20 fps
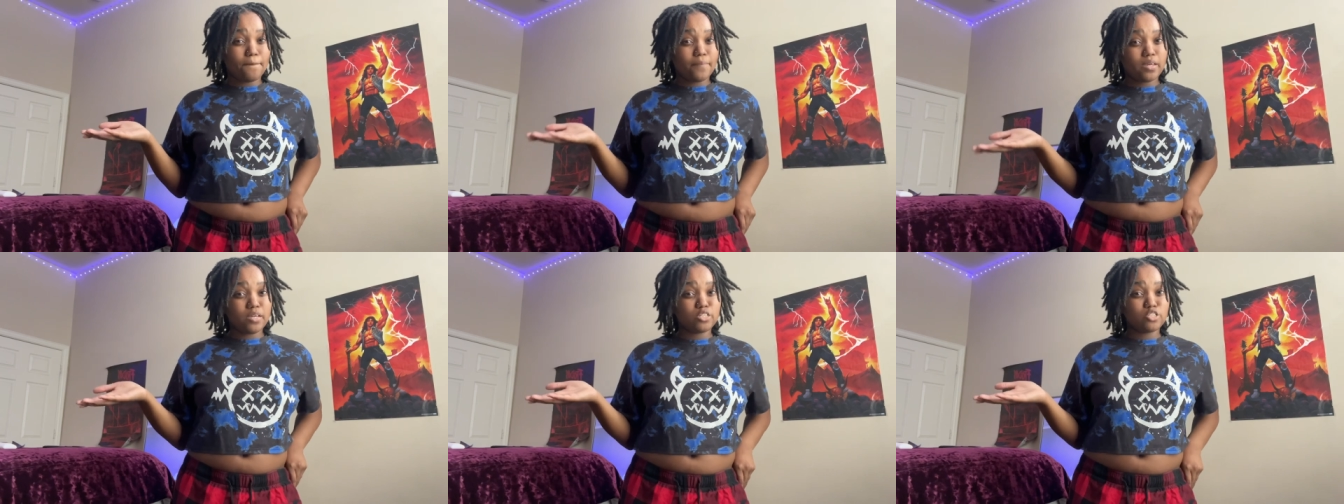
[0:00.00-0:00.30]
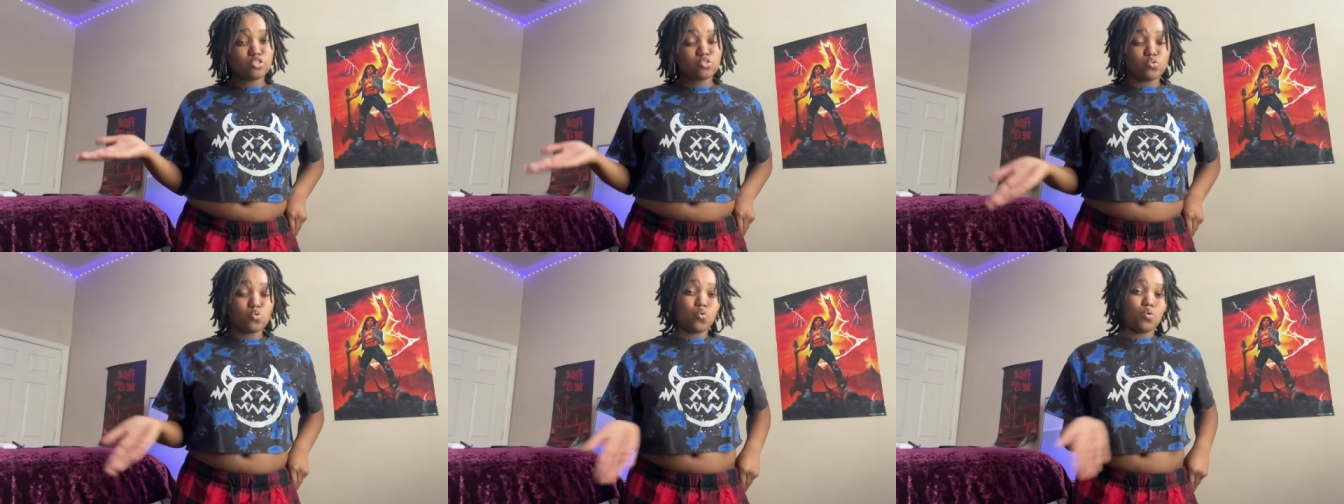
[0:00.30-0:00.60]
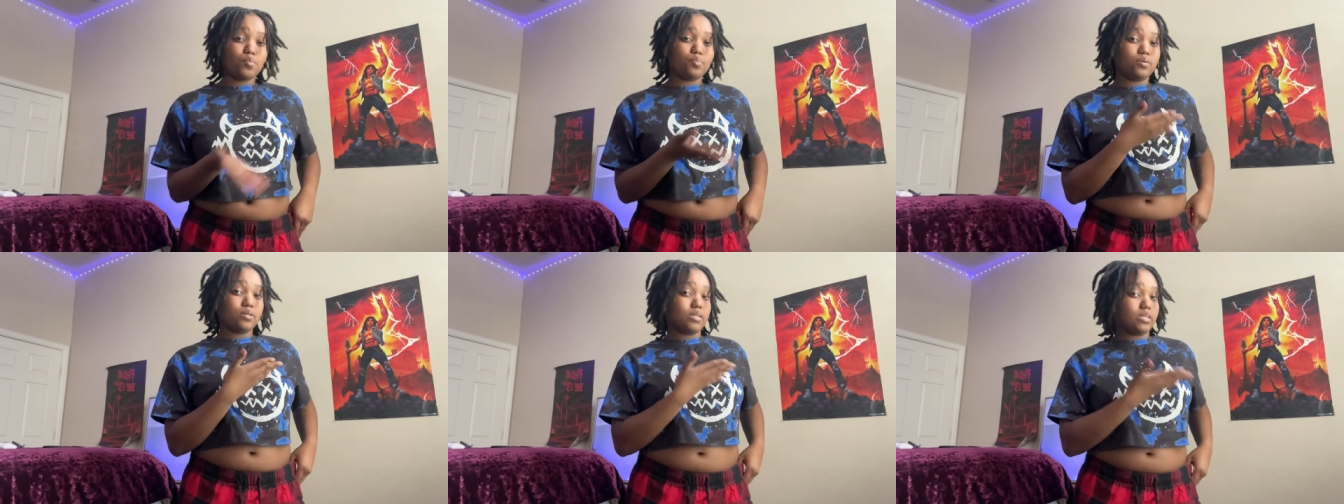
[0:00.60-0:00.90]
picture or
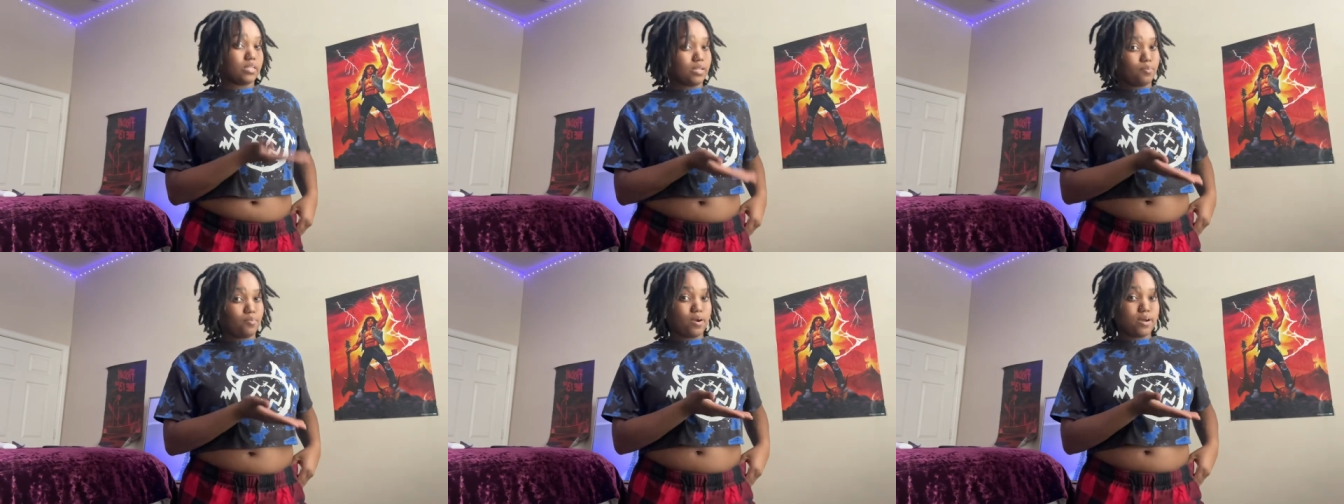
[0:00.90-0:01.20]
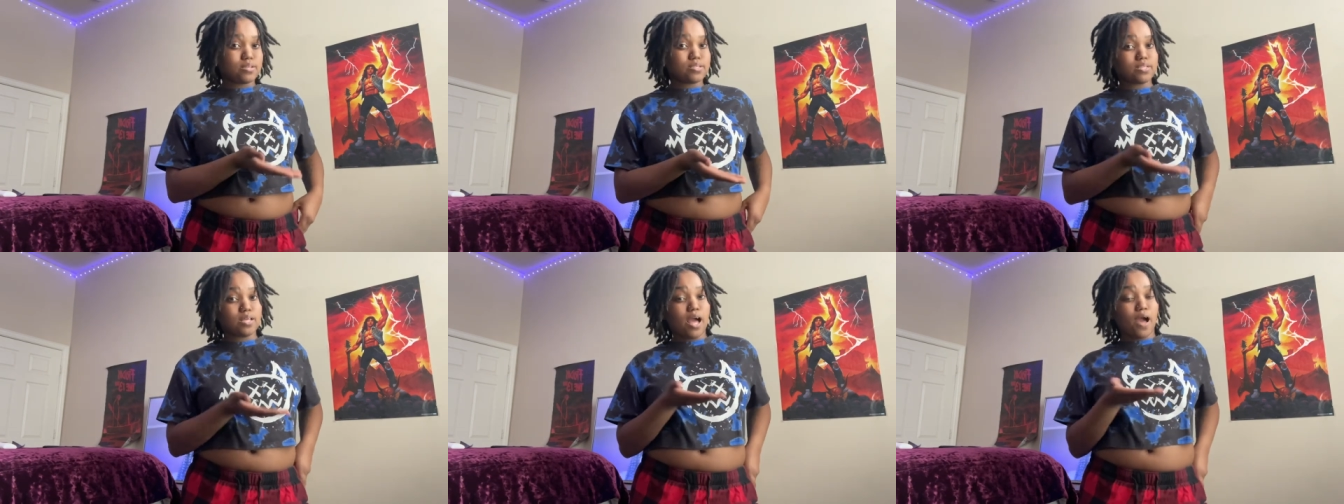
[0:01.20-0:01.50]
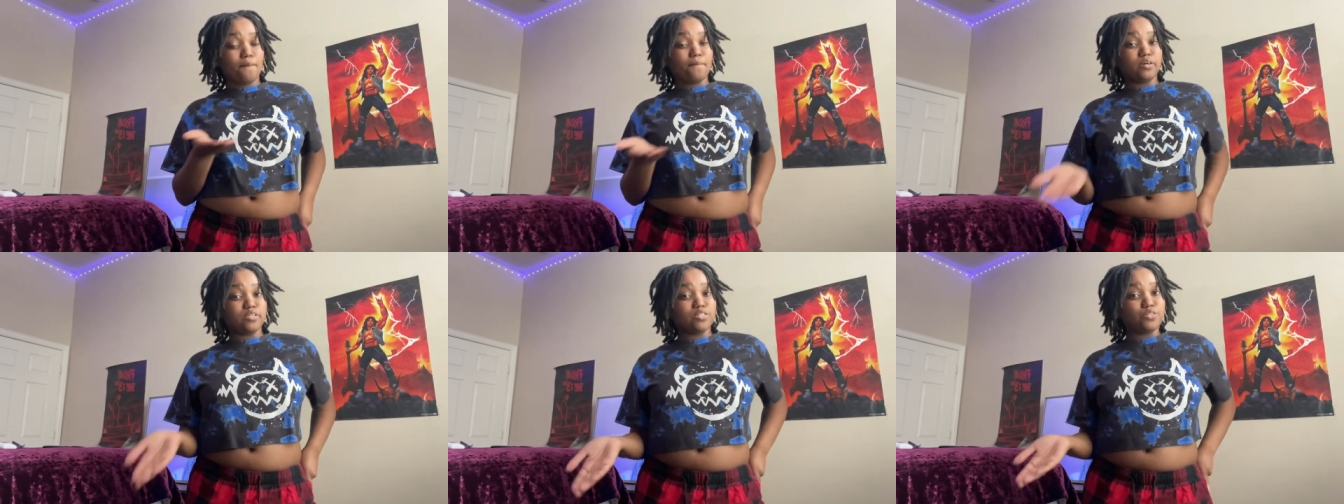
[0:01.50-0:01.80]
put in the price of how
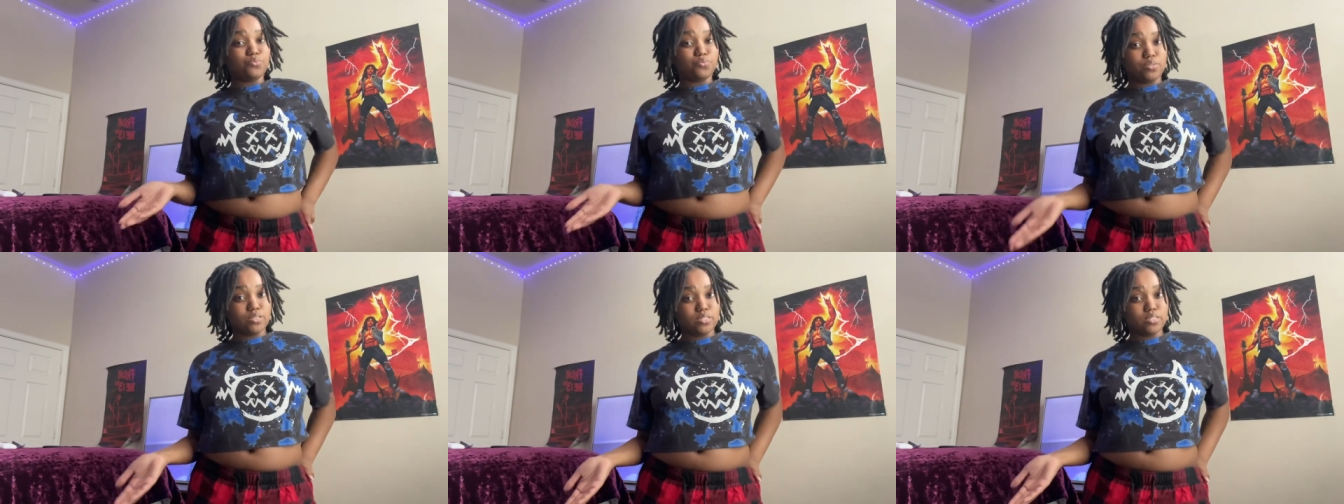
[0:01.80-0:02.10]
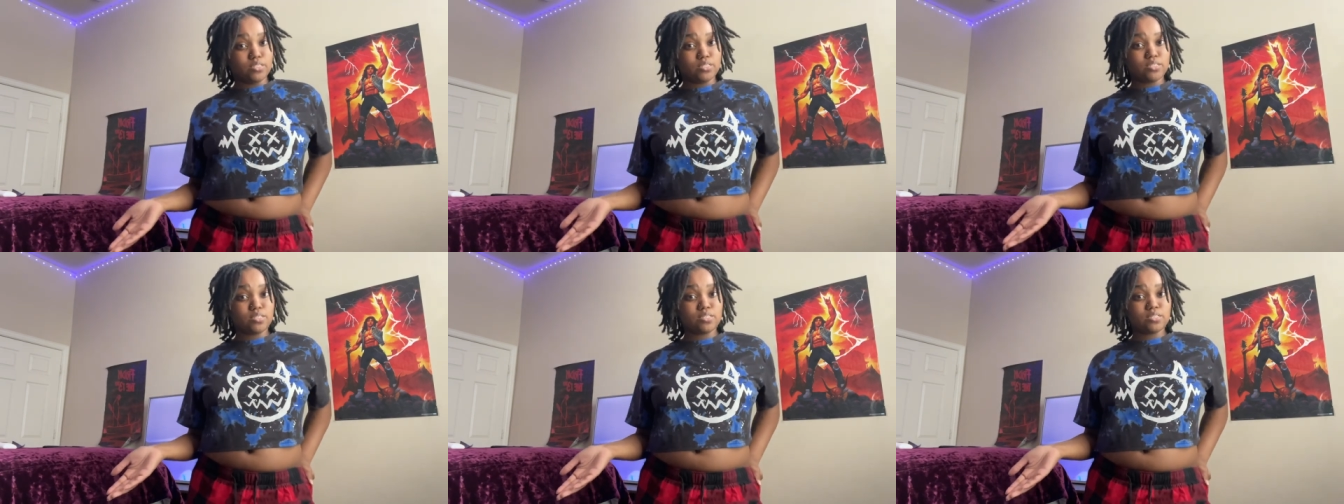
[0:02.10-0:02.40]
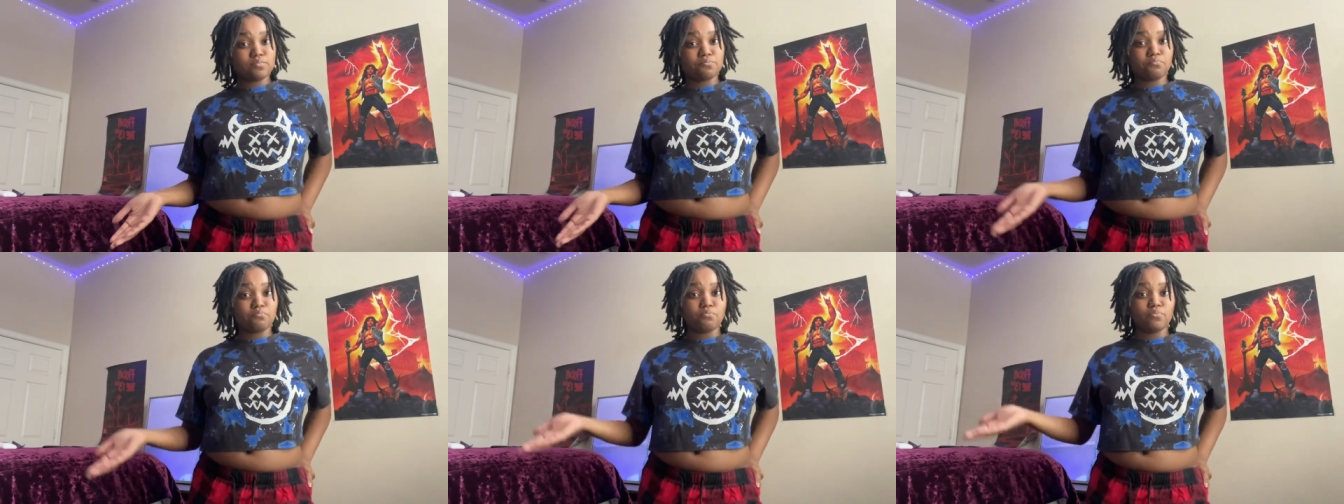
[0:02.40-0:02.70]
much it was
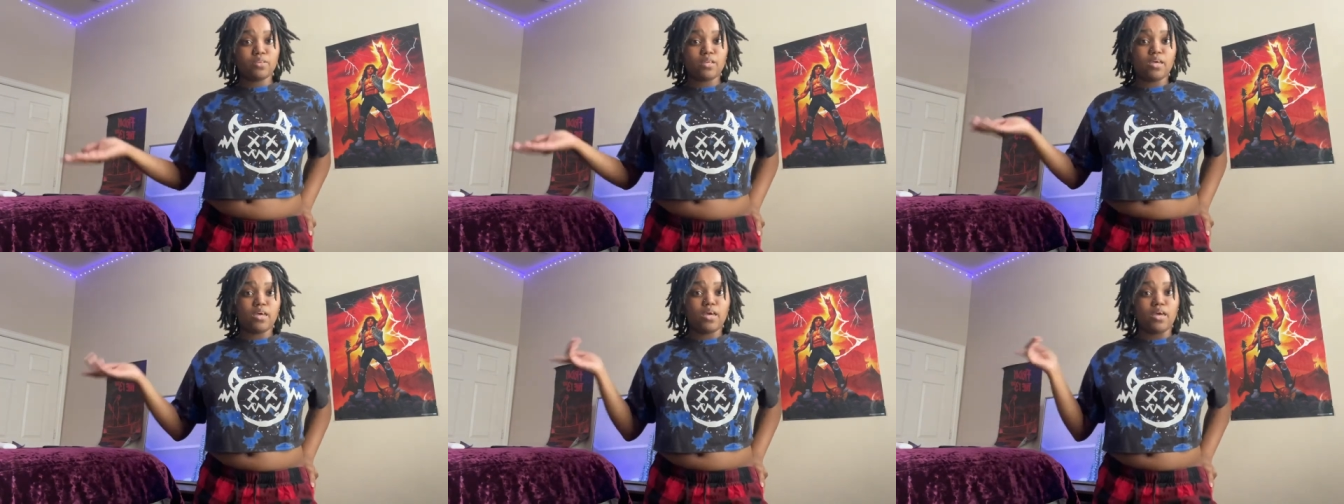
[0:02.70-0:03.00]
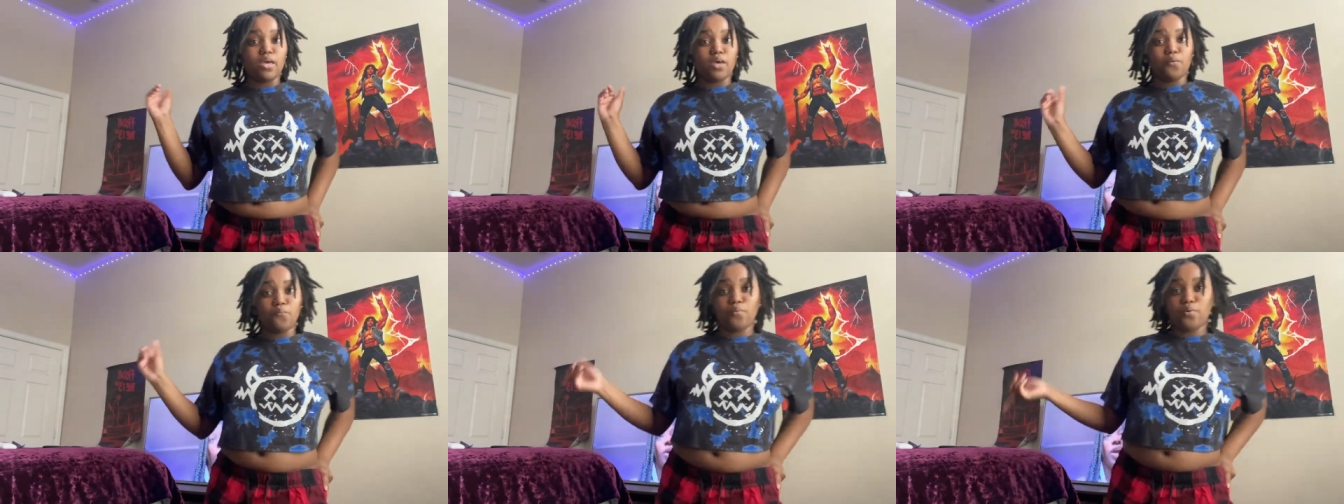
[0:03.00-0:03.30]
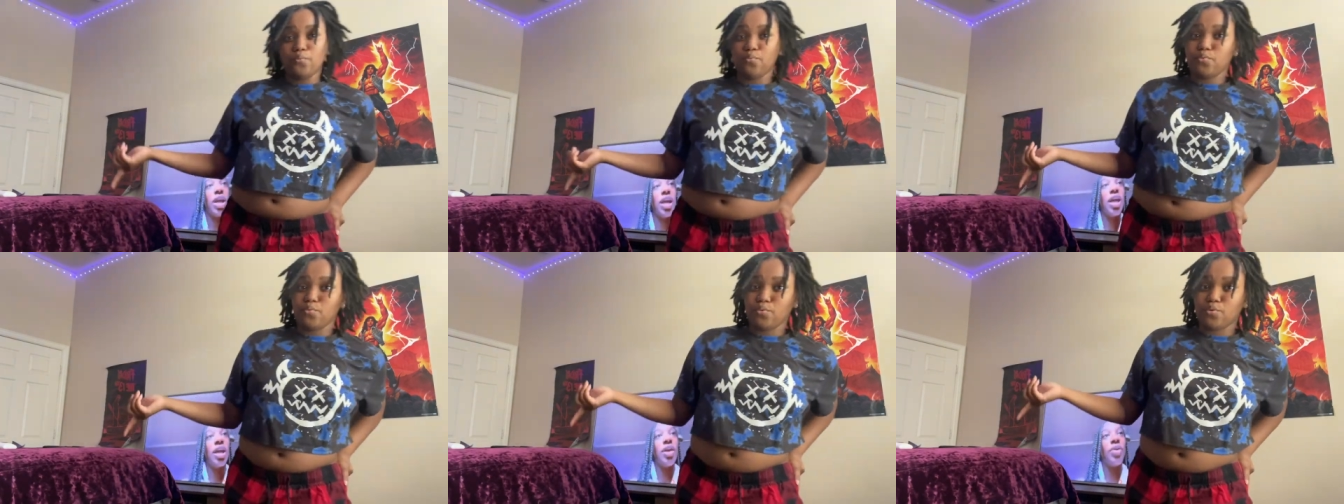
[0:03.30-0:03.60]
and we
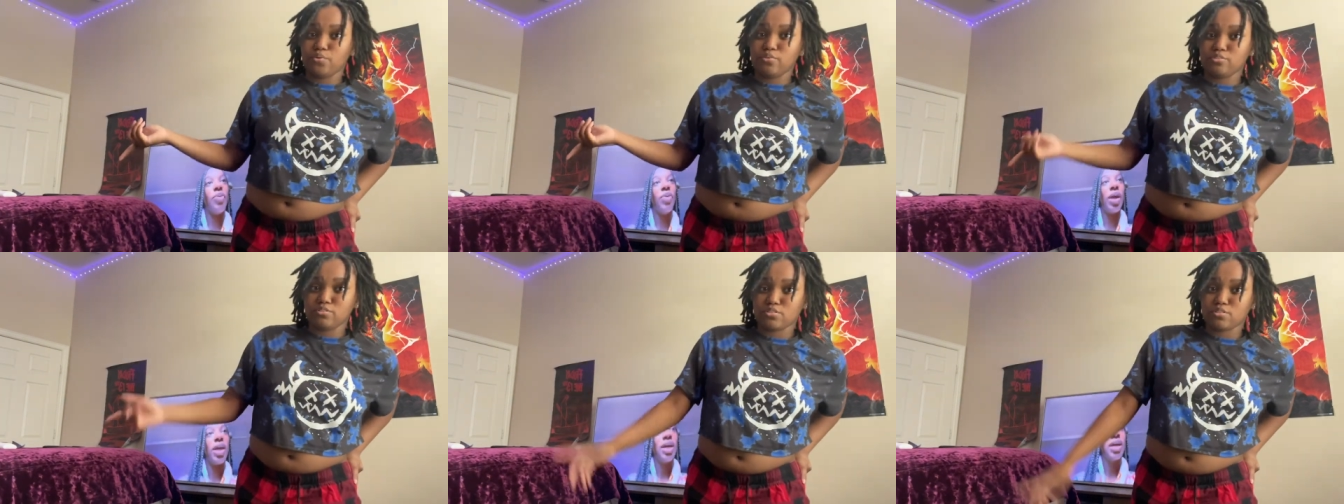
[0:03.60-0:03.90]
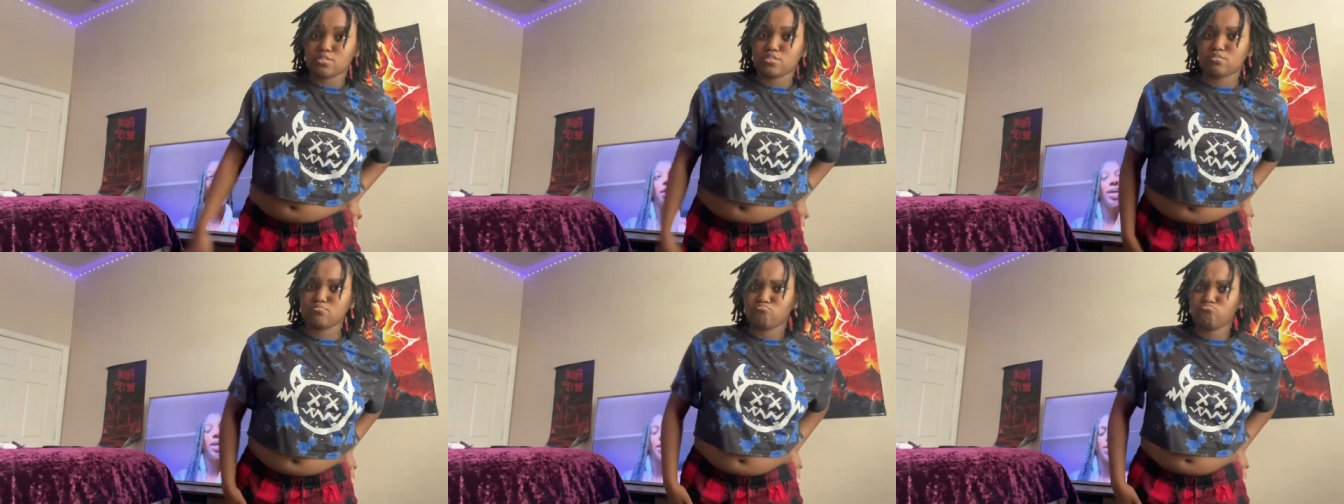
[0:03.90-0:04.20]
will just